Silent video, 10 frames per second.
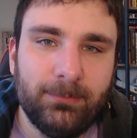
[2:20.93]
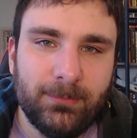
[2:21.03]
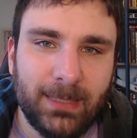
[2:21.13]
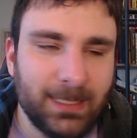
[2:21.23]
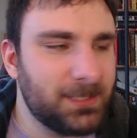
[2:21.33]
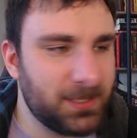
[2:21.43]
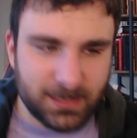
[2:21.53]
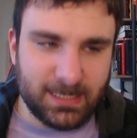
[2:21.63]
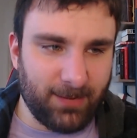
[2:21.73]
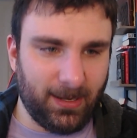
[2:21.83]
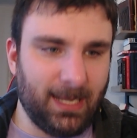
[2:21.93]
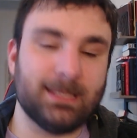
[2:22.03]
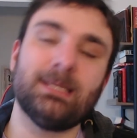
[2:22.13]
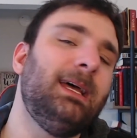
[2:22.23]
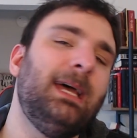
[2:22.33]
It's just never
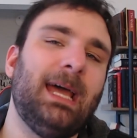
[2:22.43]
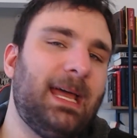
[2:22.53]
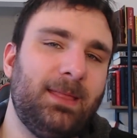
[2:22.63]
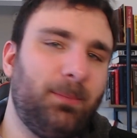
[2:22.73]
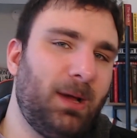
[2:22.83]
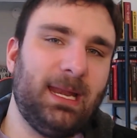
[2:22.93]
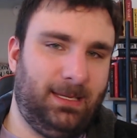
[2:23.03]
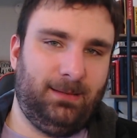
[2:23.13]
ends. And the money.